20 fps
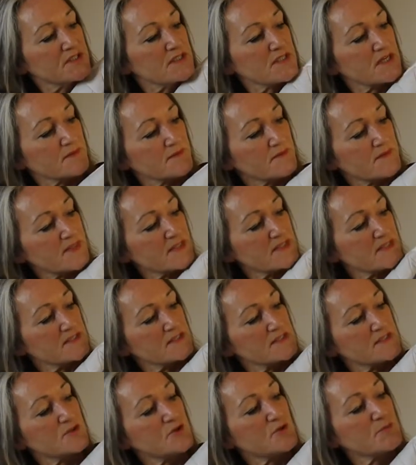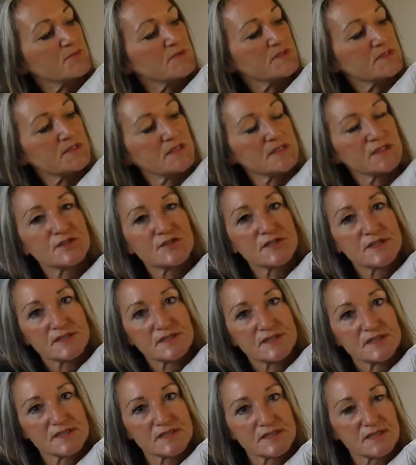done this top stitching
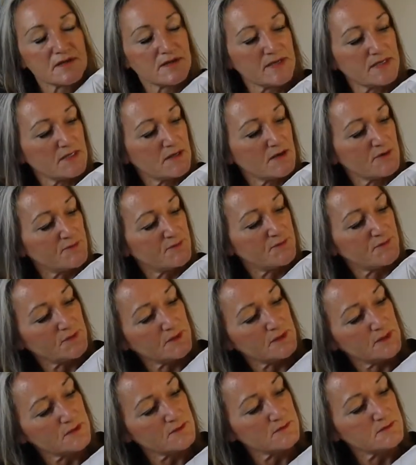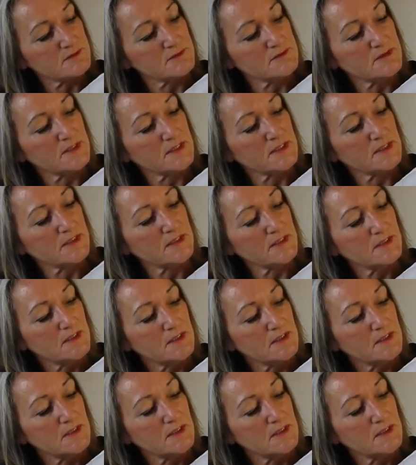design. I followed the